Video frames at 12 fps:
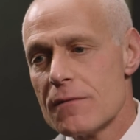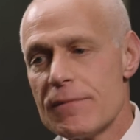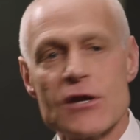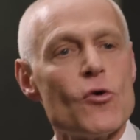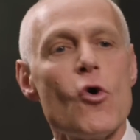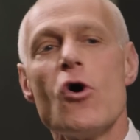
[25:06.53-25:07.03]

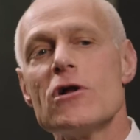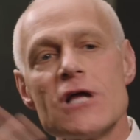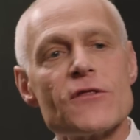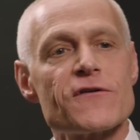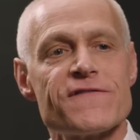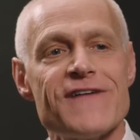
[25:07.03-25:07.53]
But in all
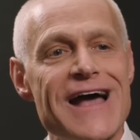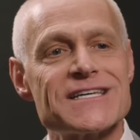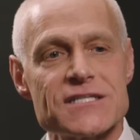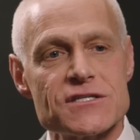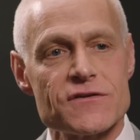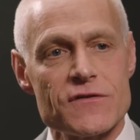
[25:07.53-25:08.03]
other
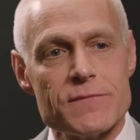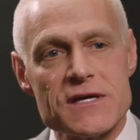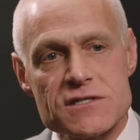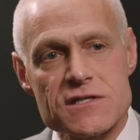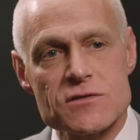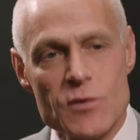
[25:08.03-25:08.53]
facets of the
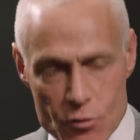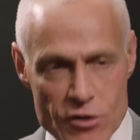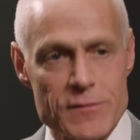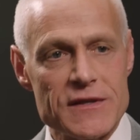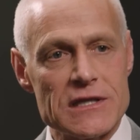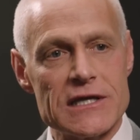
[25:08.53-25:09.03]
business, we want
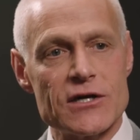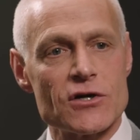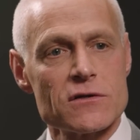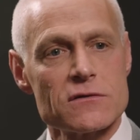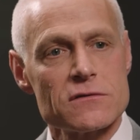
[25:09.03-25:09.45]
to be the leader.